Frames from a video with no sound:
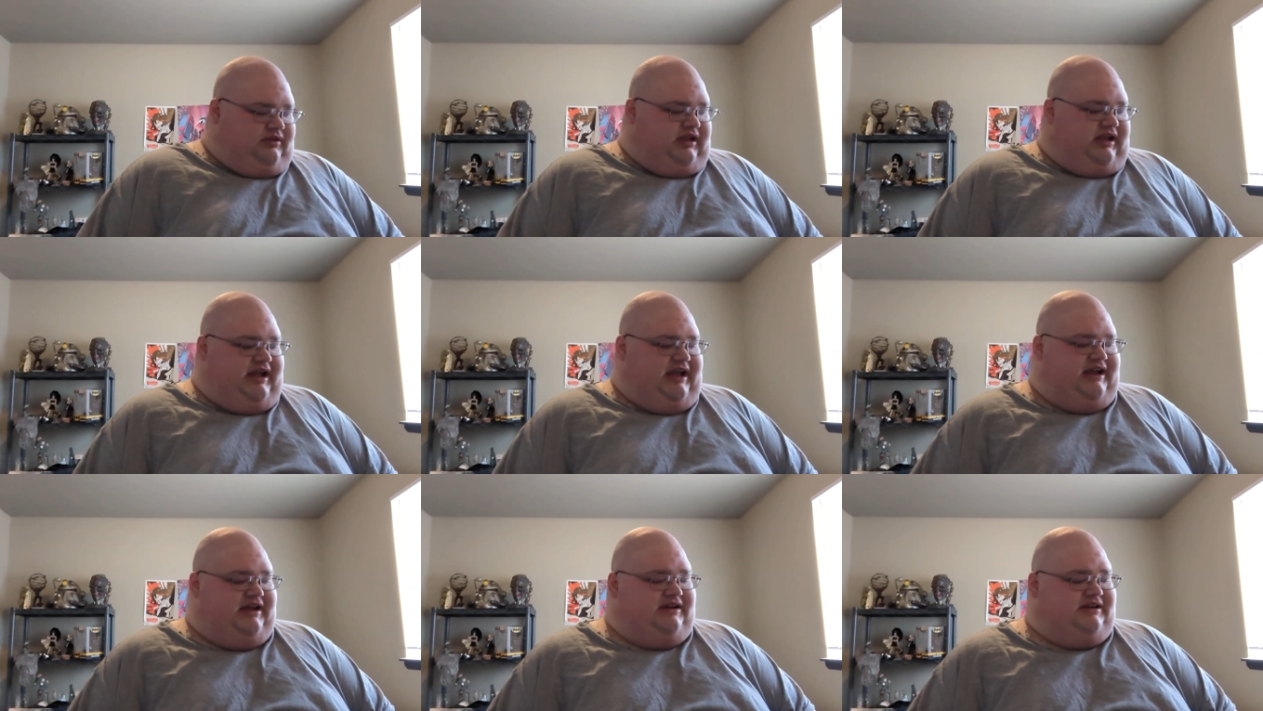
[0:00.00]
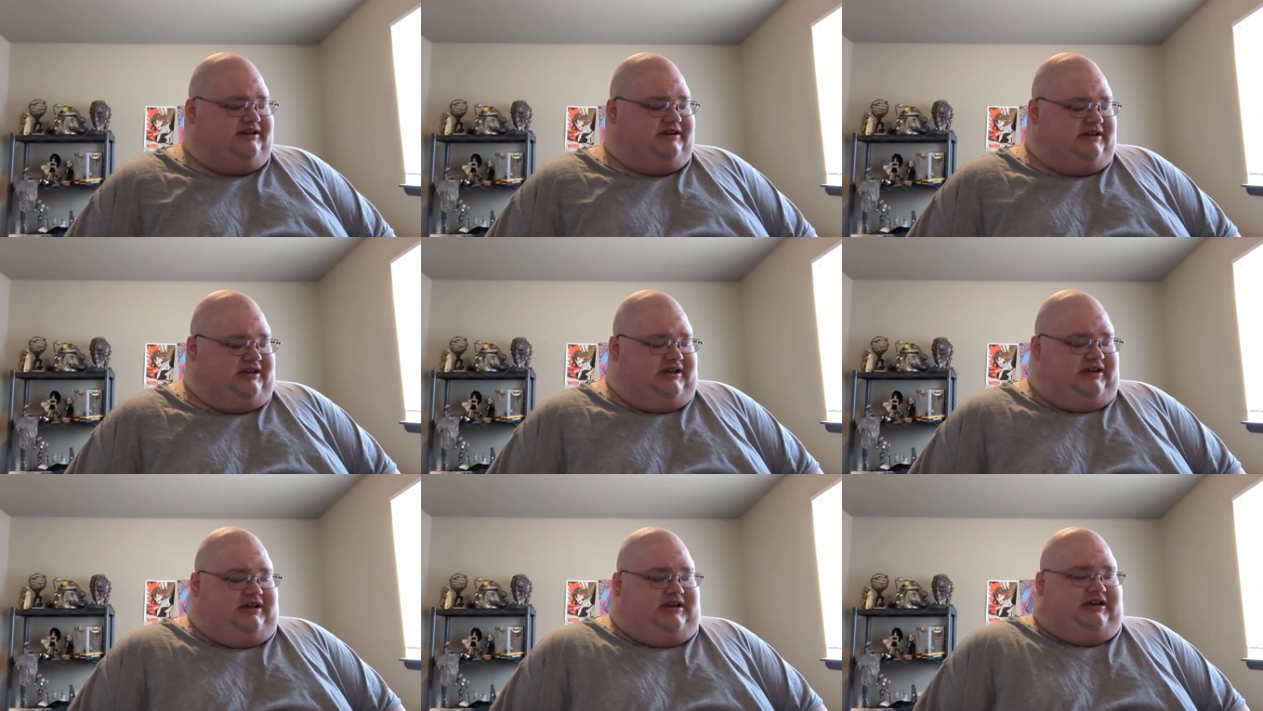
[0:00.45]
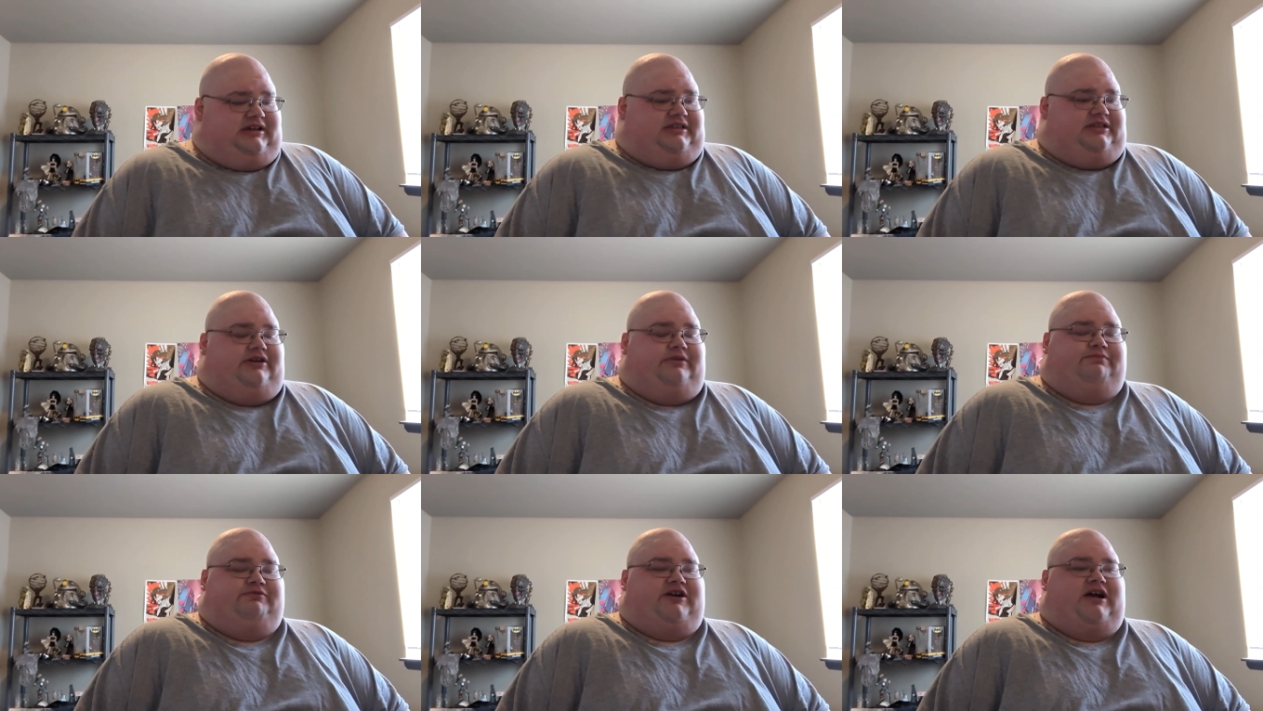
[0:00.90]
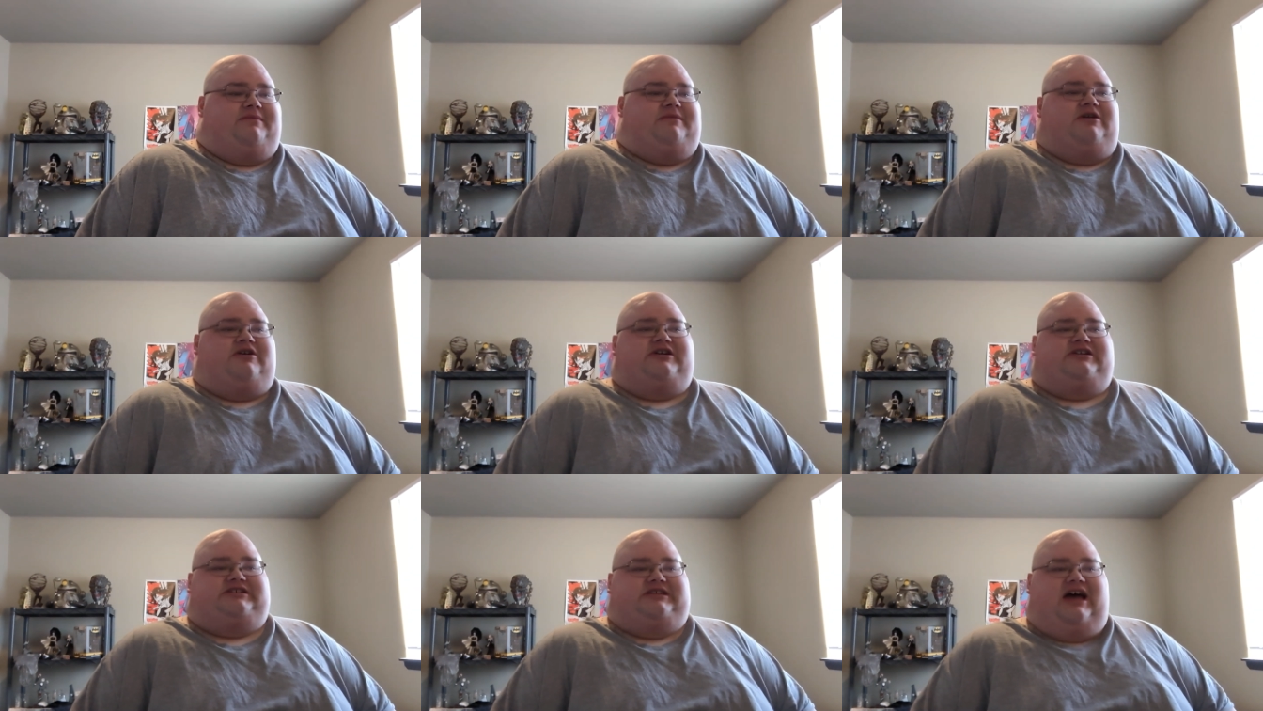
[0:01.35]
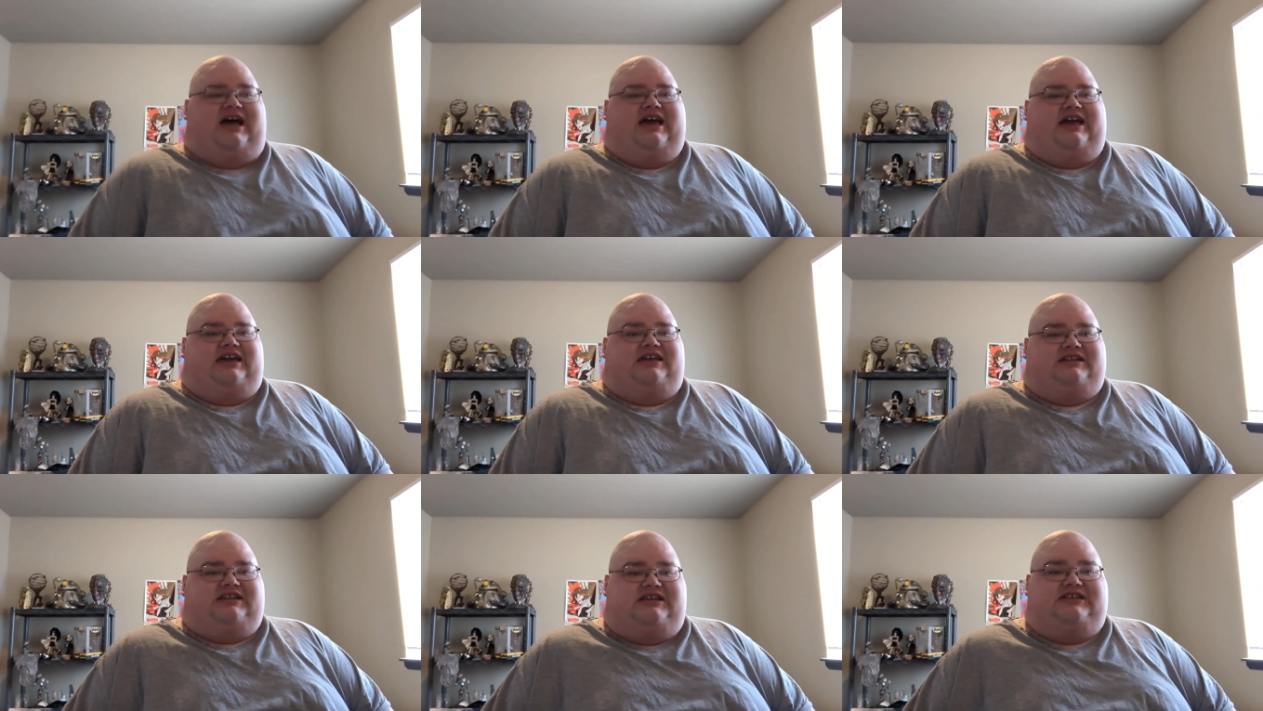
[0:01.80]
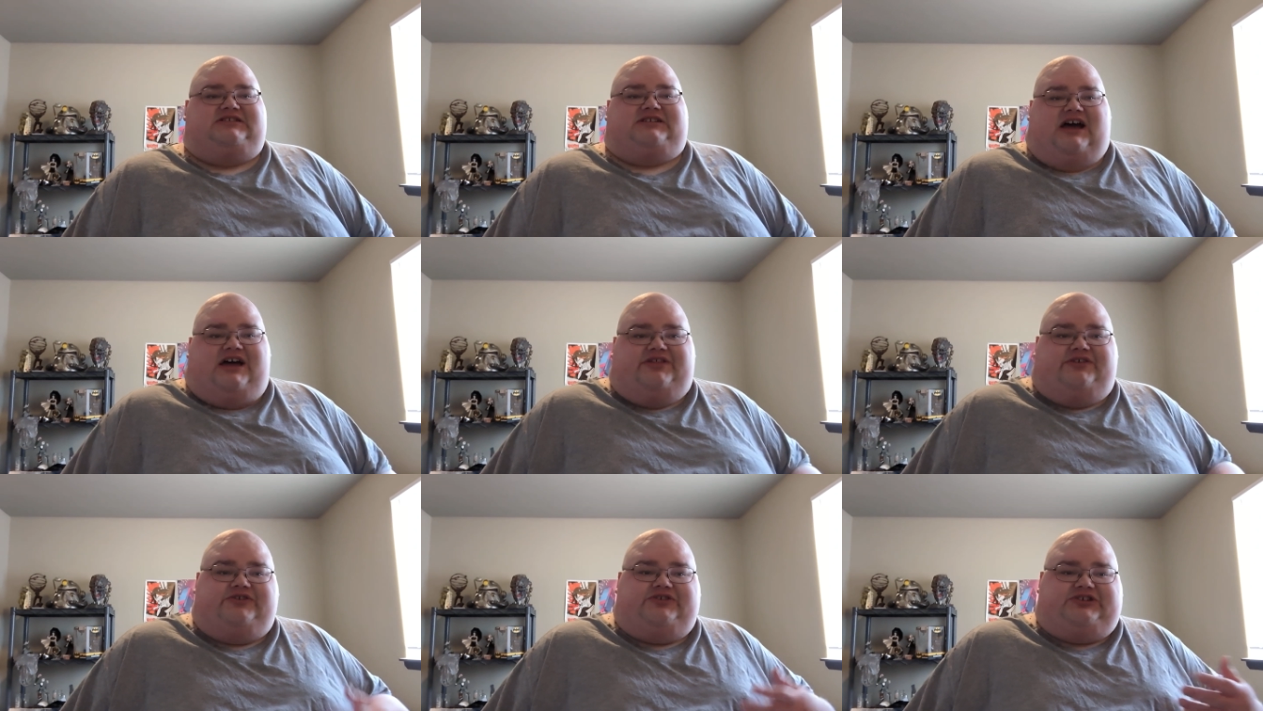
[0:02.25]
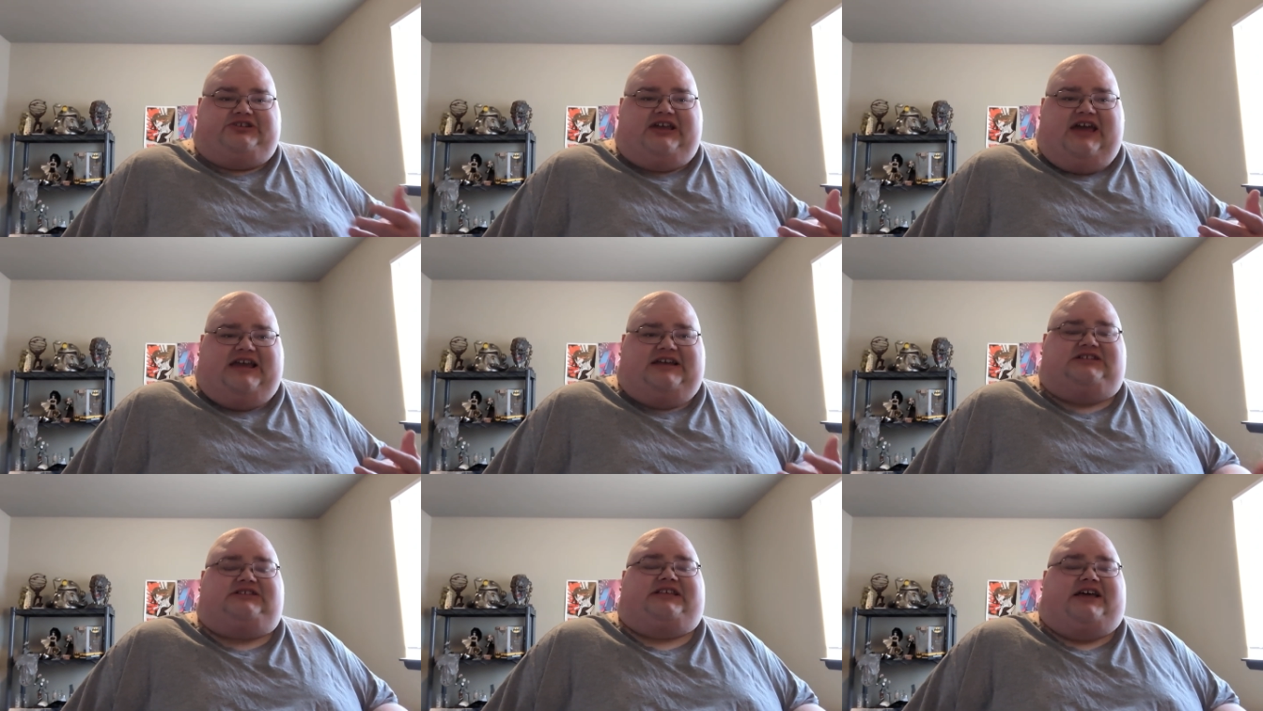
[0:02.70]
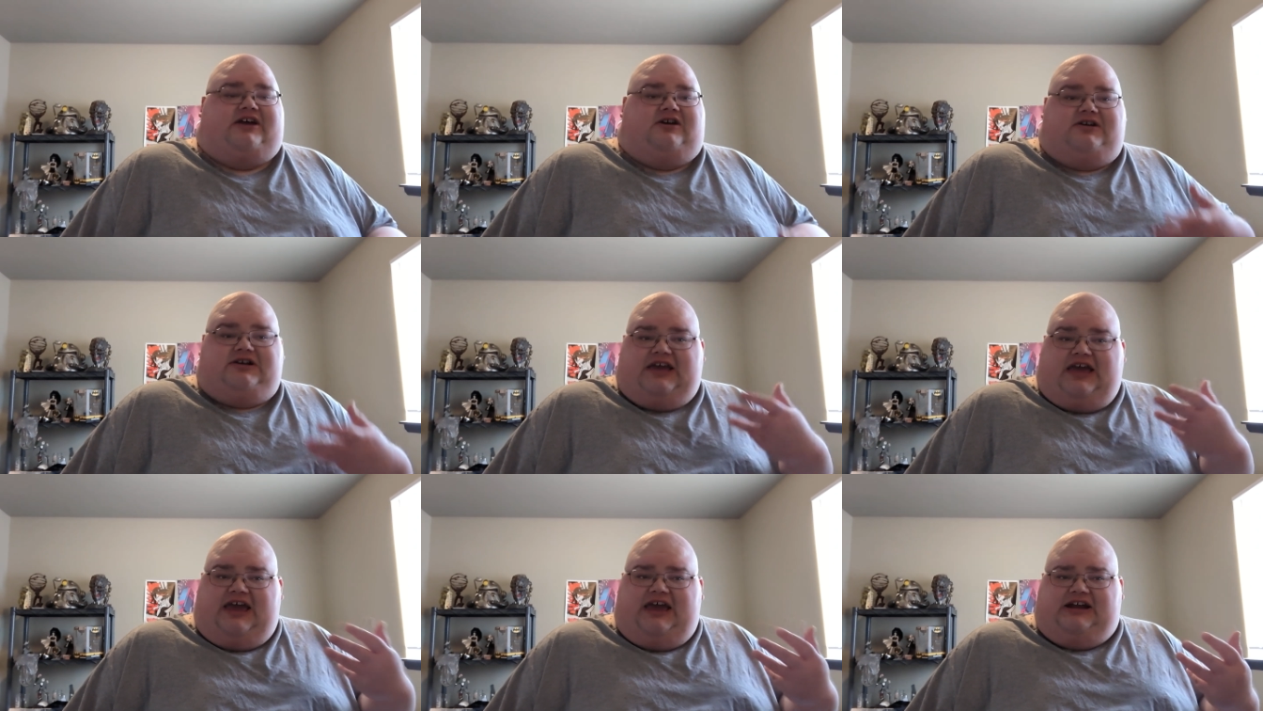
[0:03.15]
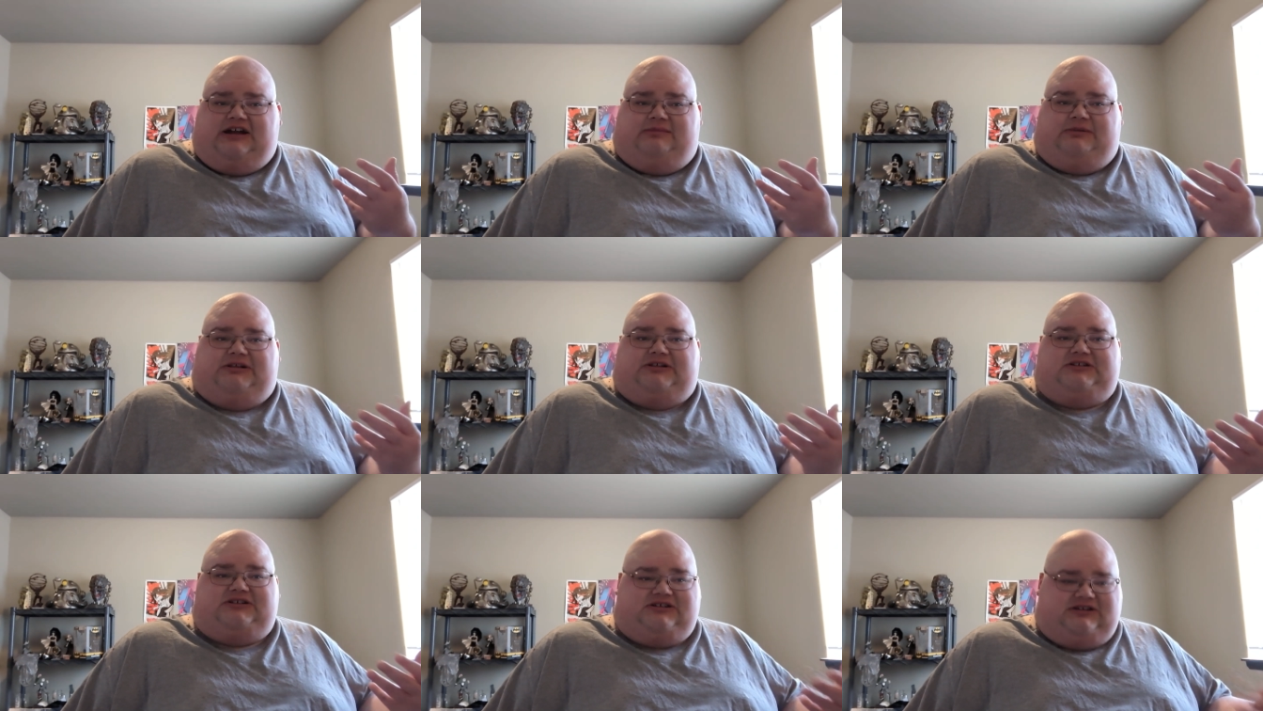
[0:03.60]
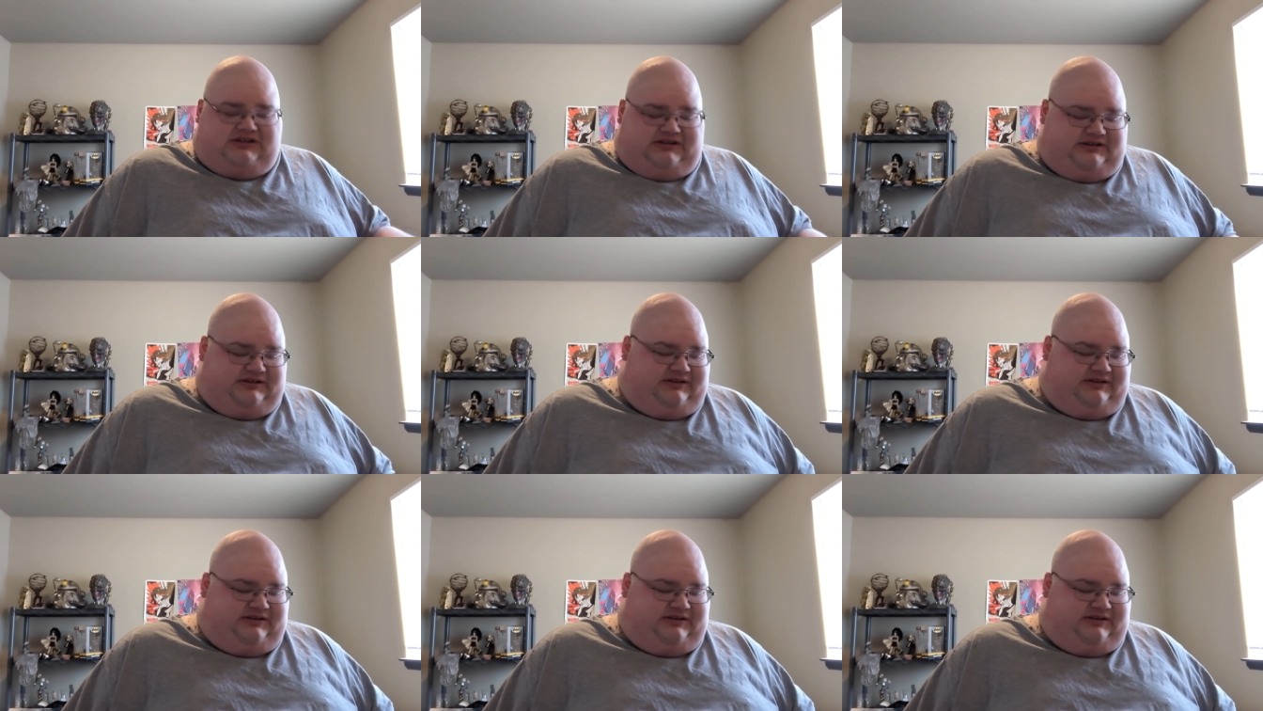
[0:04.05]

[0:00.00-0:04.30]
And their primary diet is other snakes. They are cannibals.